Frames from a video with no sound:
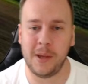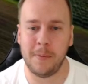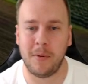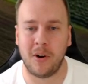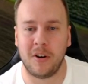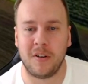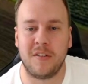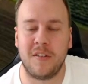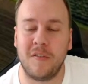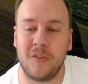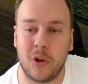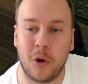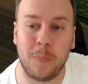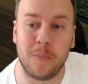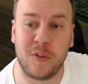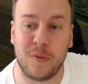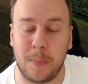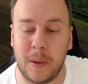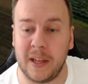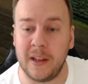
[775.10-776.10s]
bars of top
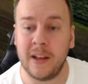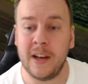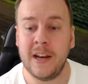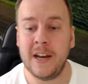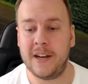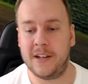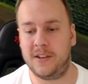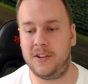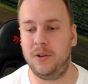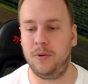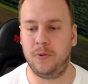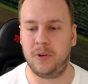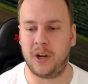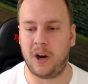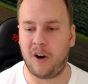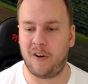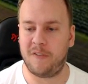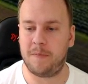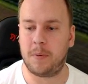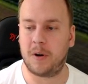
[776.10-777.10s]
spin,
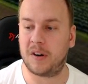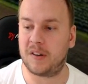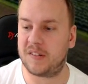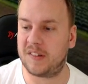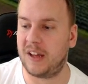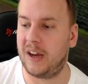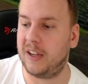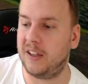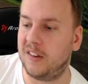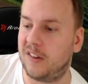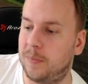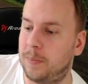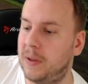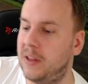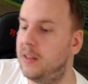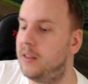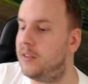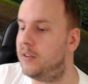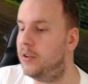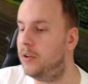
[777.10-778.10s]
2.5 bar side
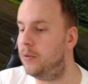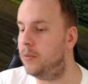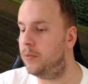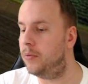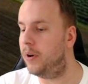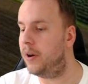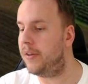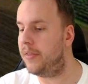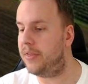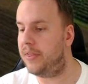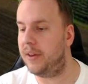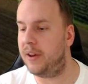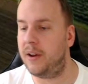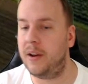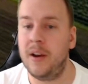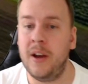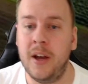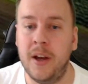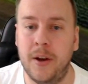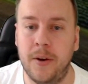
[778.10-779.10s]
spin to the
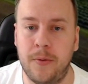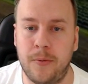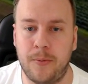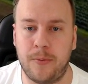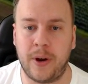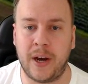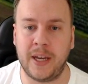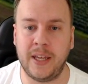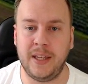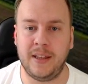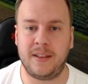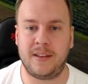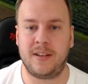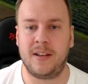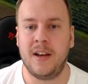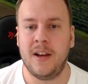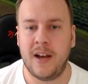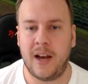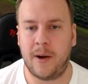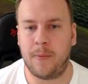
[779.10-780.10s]
right.
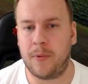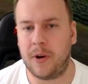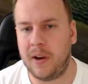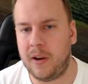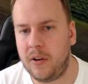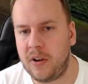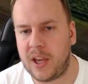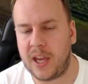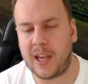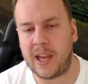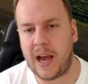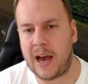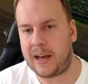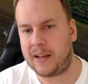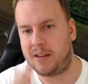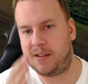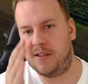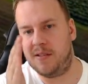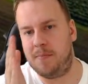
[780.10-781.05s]
And we're looking at the